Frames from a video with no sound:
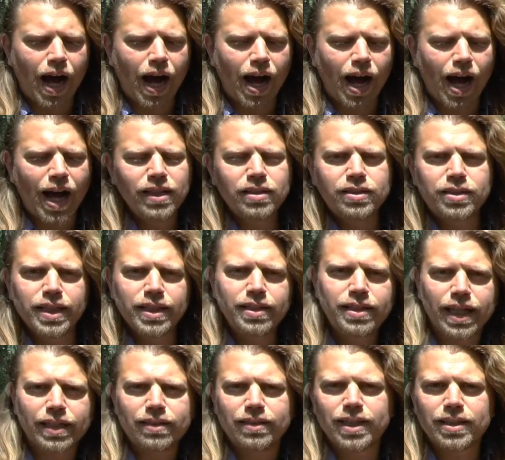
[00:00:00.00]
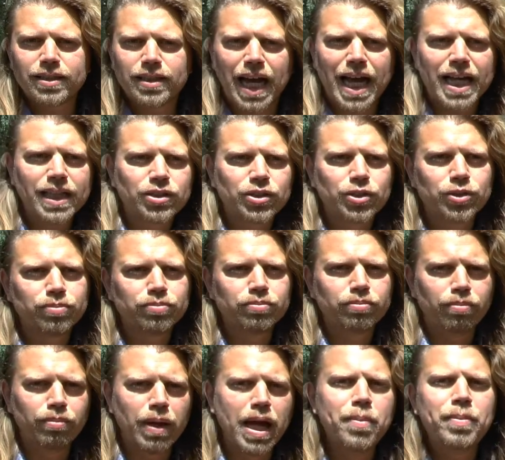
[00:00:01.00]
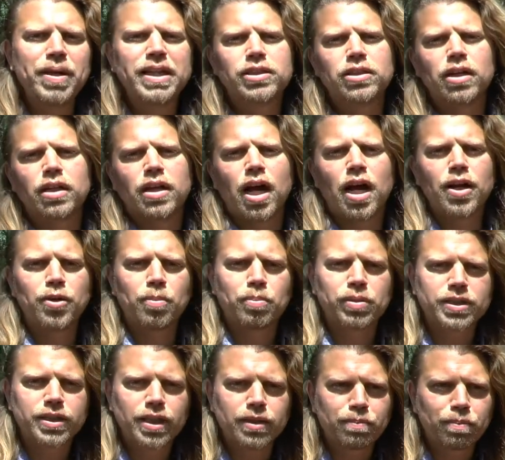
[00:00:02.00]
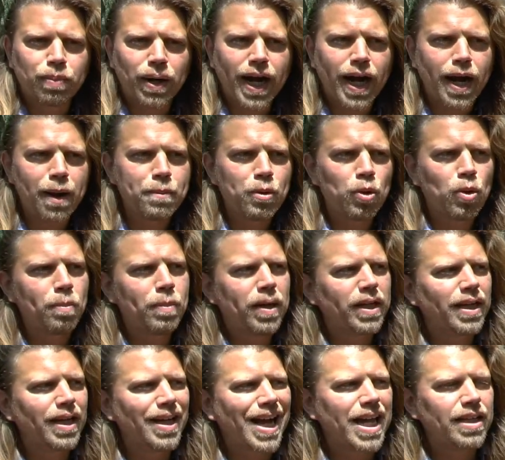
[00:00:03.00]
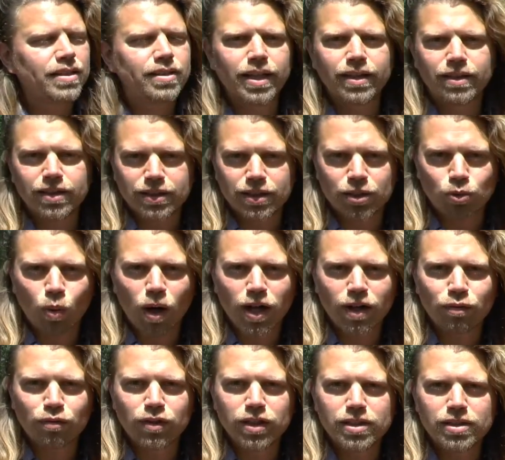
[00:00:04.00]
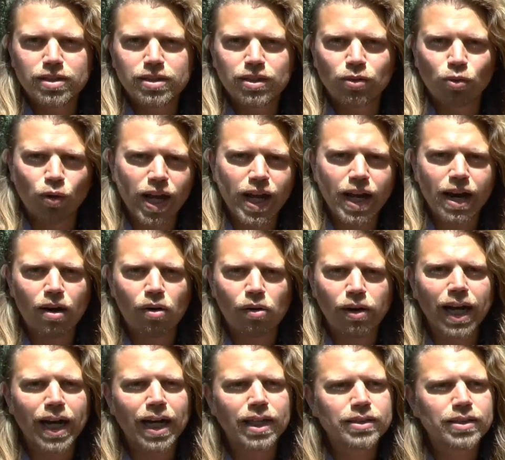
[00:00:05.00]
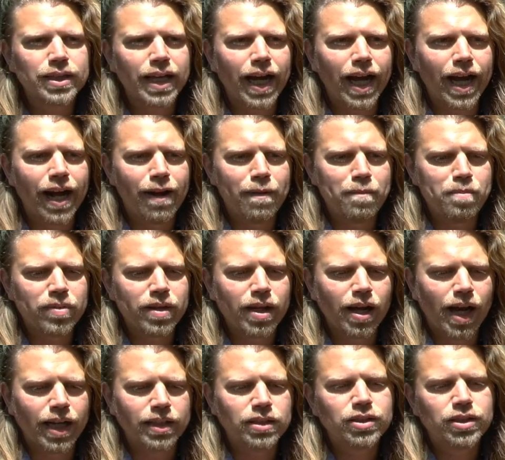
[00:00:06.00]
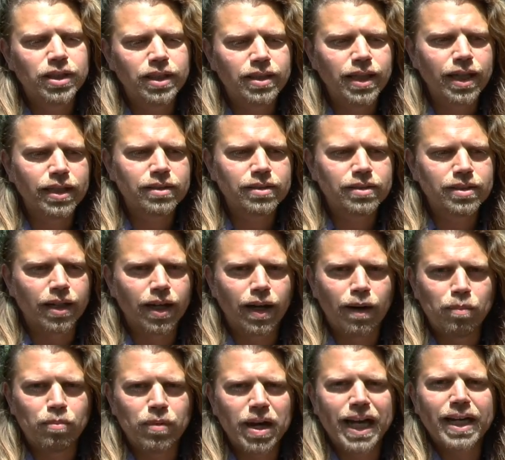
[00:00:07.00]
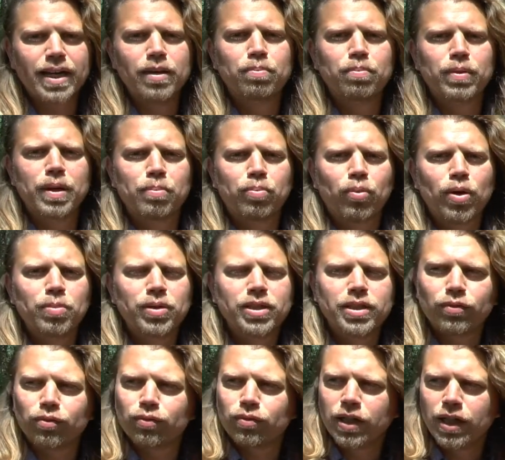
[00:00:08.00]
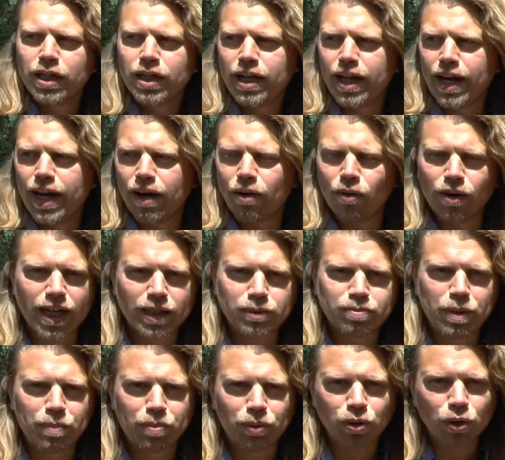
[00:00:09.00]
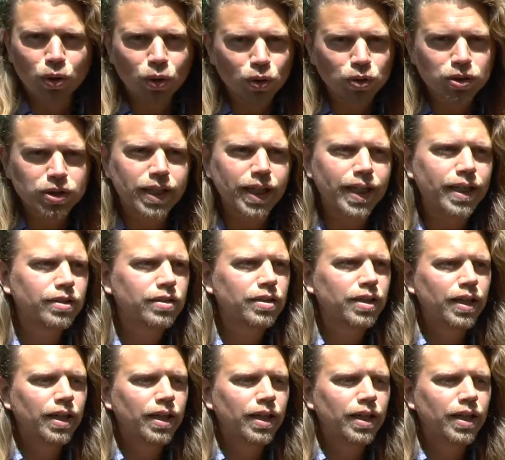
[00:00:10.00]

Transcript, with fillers: I see that this has maybe it's not 100% primal, but I think this is one of these gray areas. And um, I see that, um, like in, in, primitive areas, people used it.